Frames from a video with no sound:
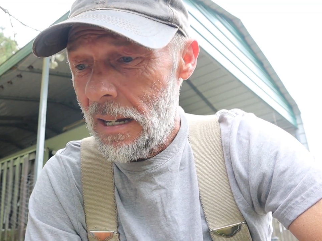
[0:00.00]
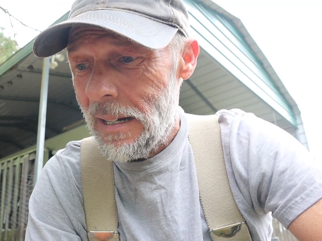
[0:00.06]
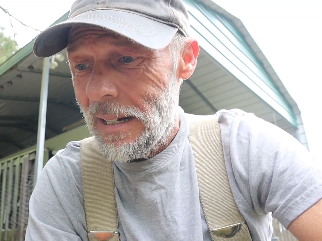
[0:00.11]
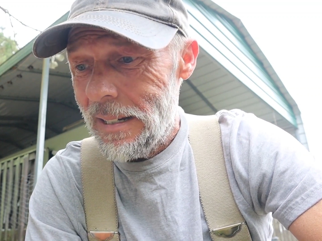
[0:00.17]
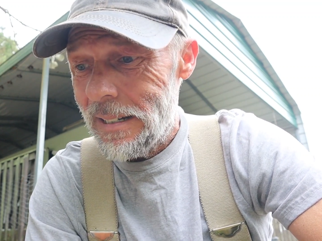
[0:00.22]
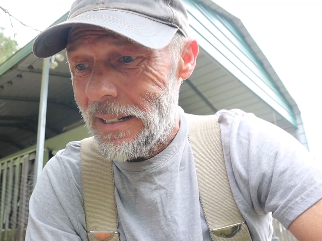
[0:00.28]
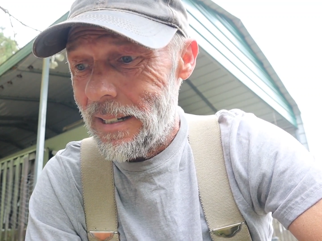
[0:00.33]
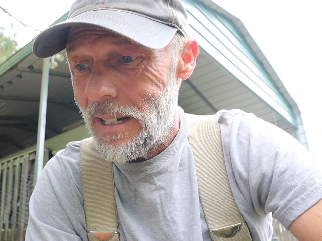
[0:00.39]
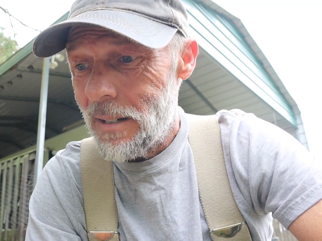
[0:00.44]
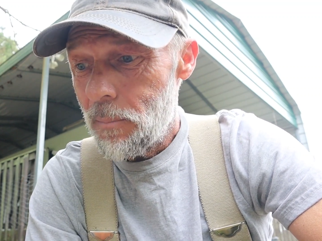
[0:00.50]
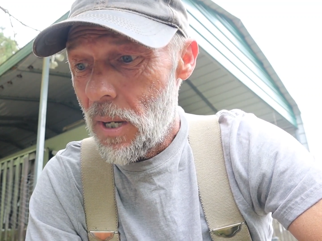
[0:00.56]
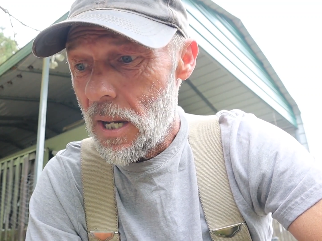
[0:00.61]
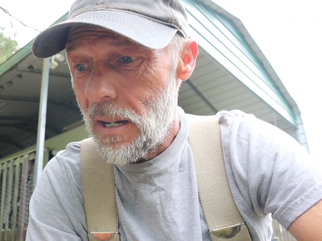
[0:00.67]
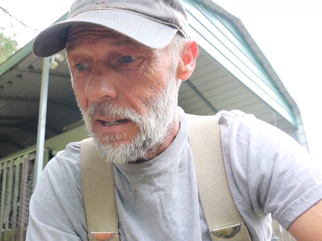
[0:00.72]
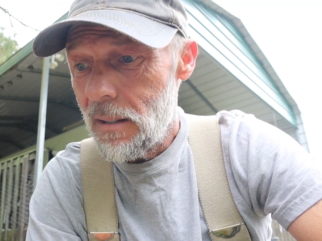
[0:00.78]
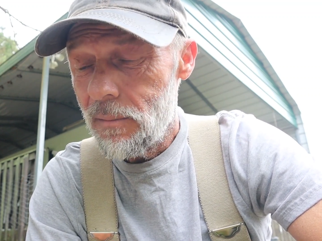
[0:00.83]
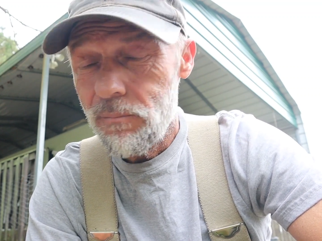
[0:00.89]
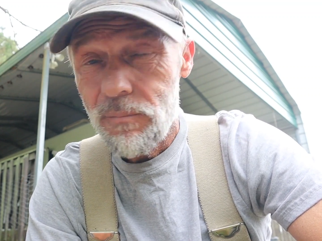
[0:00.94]
I ended up
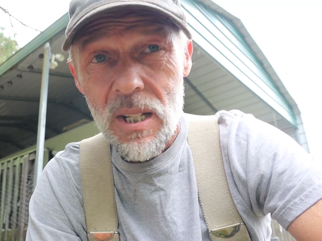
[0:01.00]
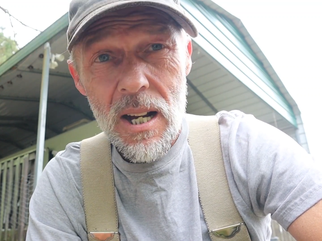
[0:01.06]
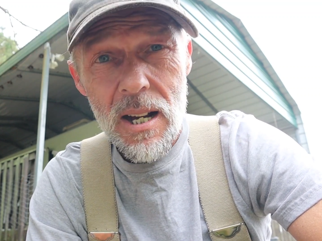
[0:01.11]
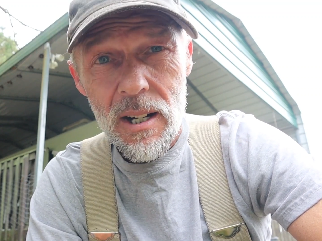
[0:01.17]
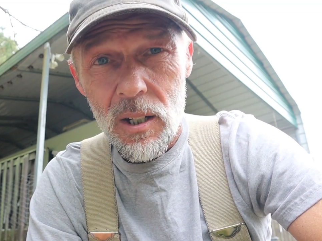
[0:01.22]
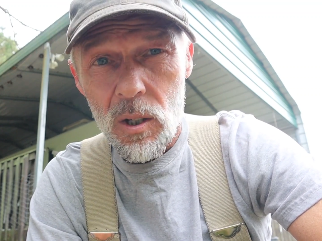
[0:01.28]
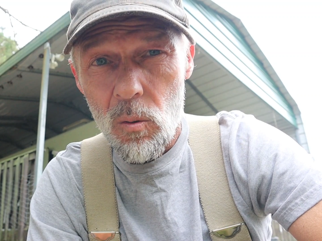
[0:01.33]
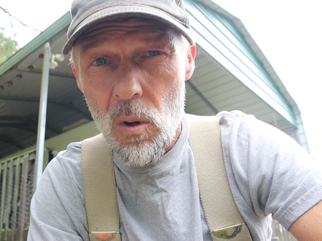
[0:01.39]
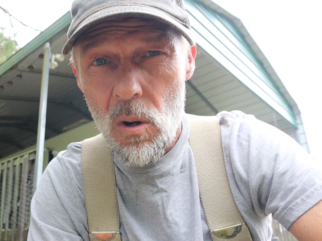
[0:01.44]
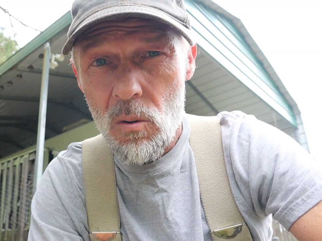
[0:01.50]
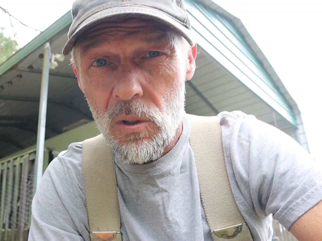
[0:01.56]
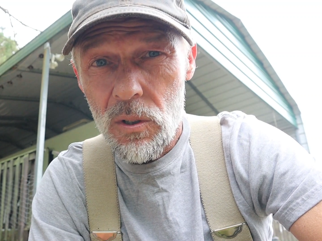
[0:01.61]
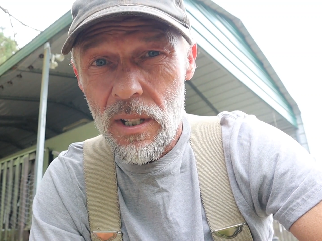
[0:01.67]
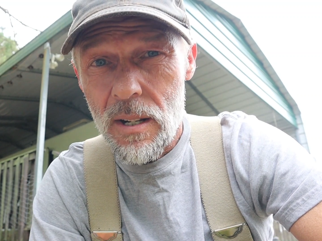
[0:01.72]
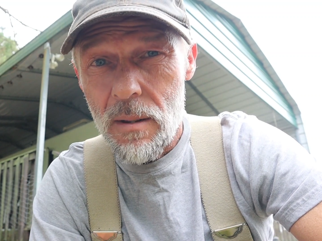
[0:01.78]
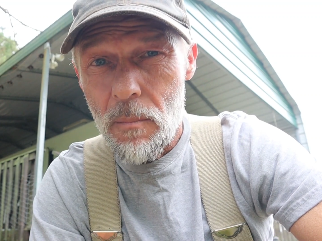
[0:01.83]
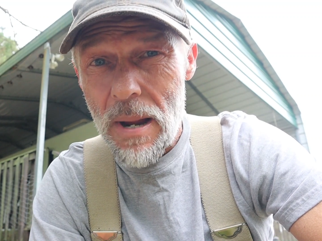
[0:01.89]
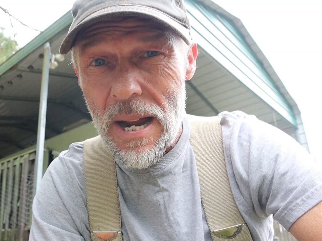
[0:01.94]
kind of crawling
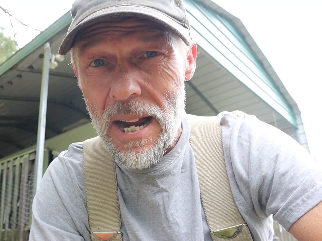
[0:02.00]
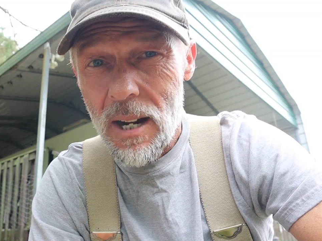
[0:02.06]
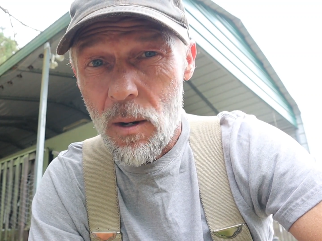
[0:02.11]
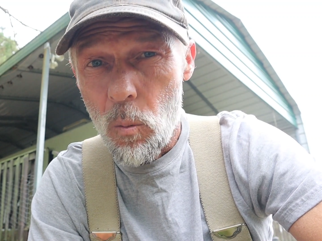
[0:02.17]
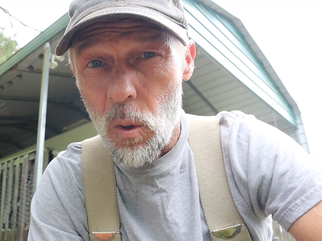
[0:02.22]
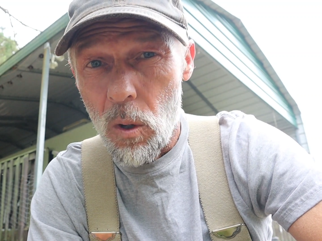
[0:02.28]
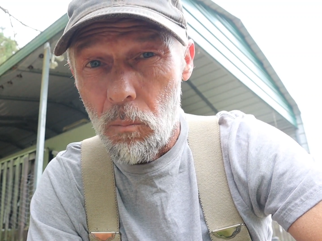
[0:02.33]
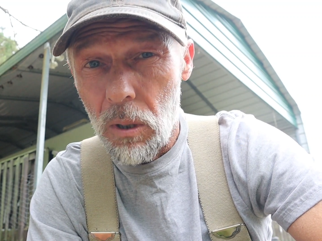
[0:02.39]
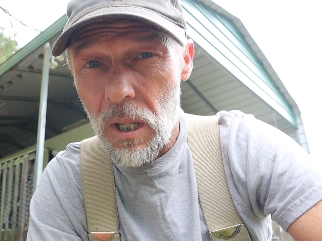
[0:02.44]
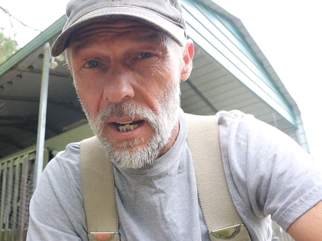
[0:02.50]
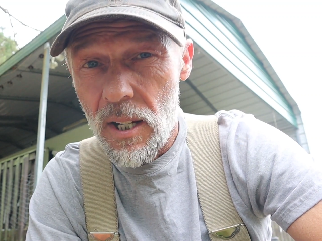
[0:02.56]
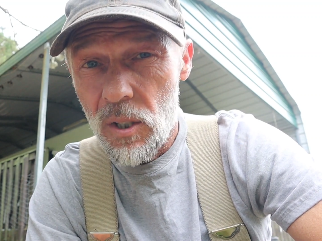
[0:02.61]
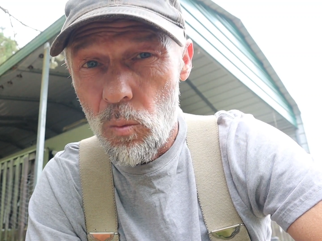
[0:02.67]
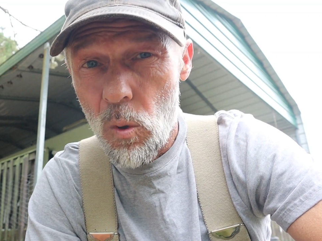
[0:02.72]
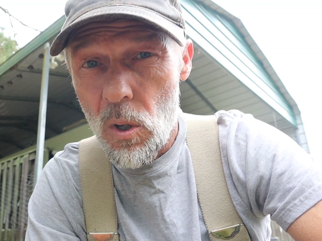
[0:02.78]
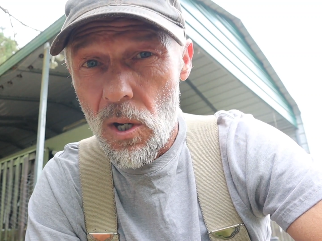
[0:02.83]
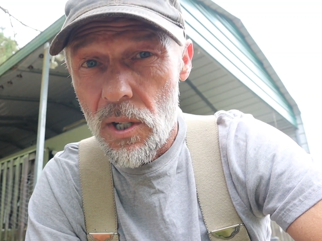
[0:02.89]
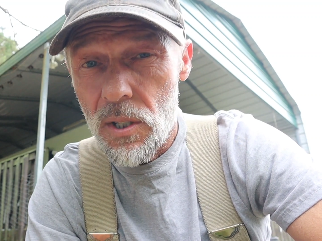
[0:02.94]
in the back where
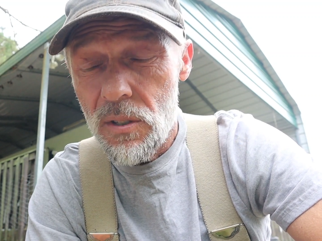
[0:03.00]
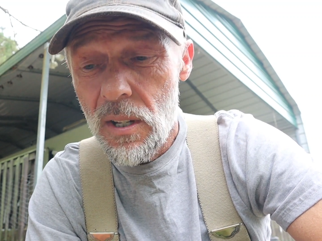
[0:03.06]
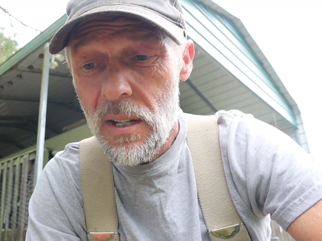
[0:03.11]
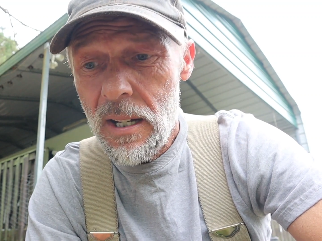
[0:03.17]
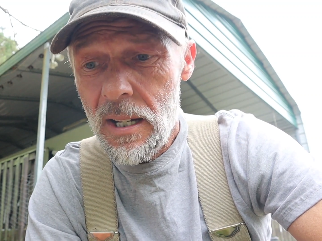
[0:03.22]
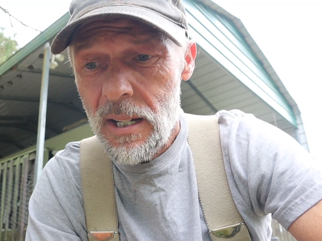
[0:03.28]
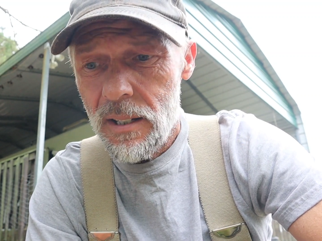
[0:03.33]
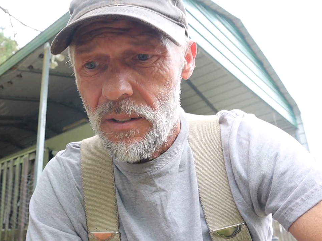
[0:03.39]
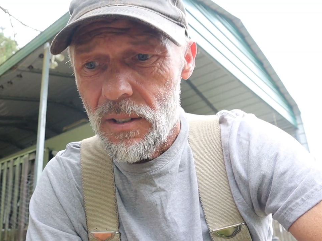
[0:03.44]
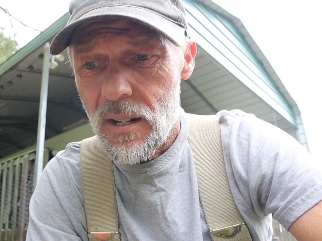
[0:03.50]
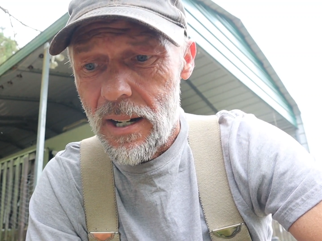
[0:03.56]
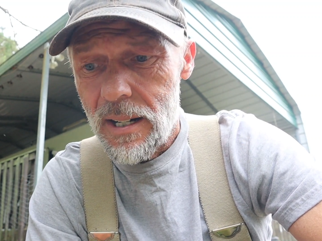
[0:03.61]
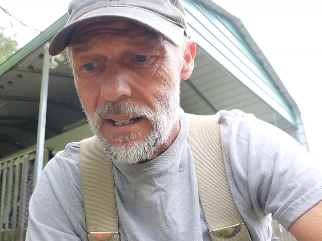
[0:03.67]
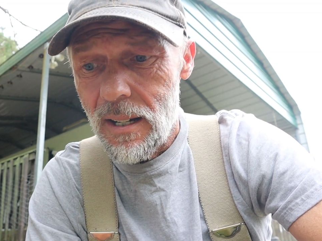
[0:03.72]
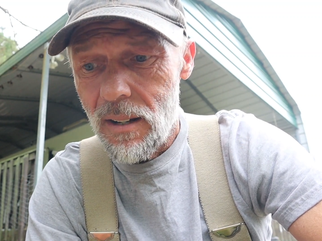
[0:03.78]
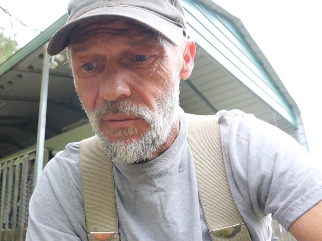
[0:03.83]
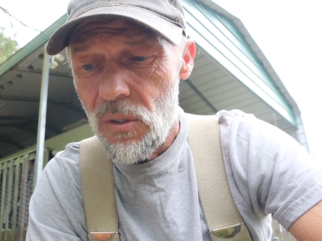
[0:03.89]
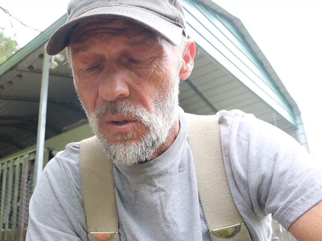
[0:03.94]
Blaze was and tried
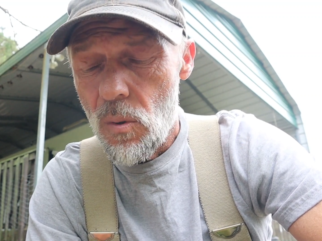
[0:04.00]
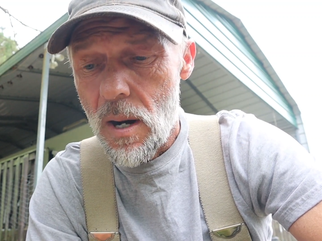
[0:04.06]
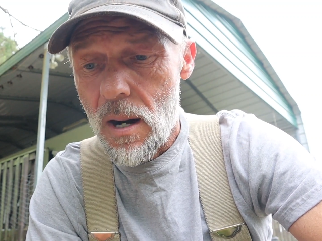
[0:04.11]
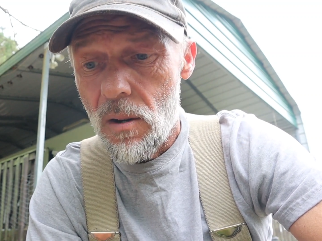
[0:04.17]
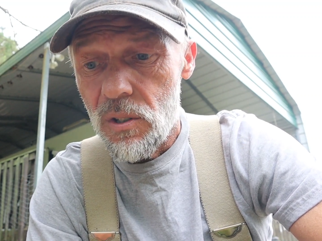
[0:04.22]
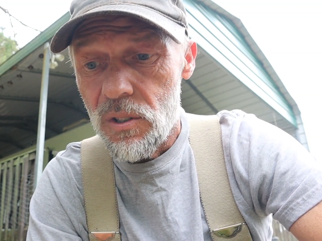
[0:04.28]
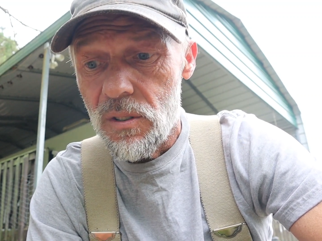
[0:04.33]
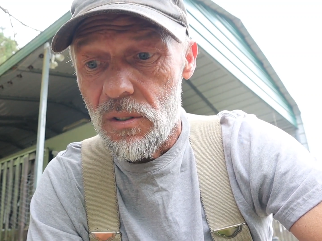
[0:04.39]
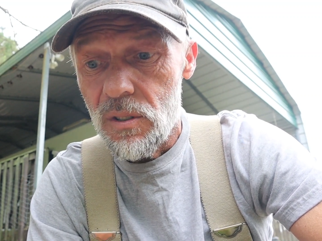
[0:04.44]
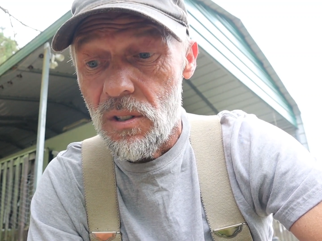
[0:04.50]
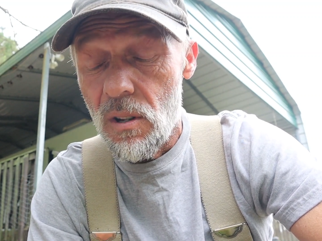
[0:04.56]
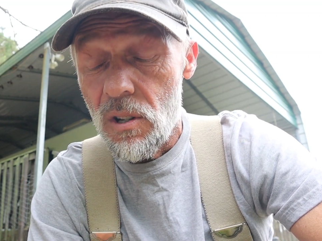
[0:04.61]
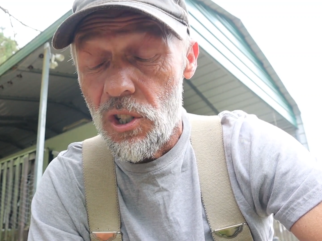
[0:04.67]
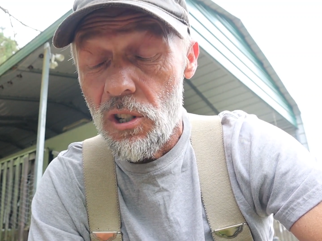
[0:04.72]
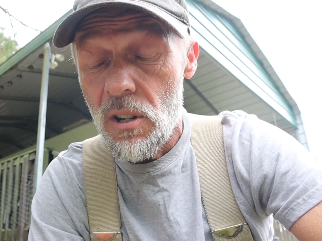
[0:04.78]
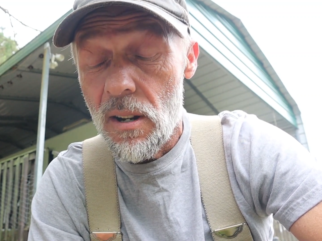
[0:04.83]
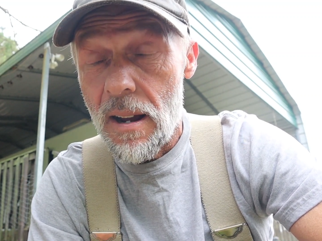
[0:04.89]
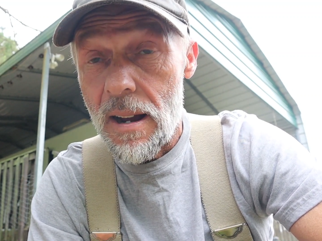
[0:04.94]
to get a few hours of
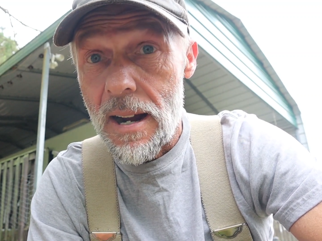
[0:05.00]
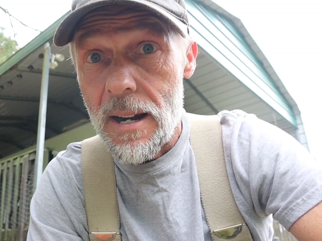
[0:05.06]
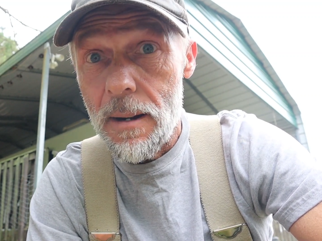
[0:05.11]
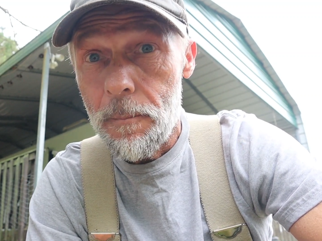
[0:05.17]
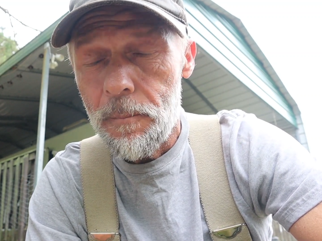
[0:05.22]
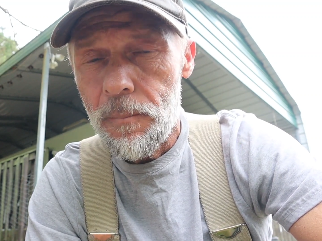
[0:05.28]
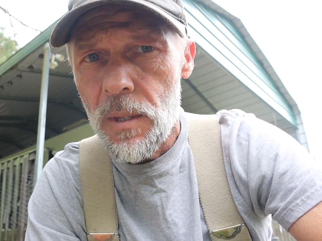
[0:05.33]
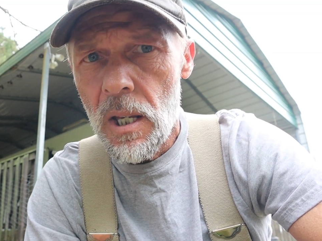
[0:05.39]
shut-eye.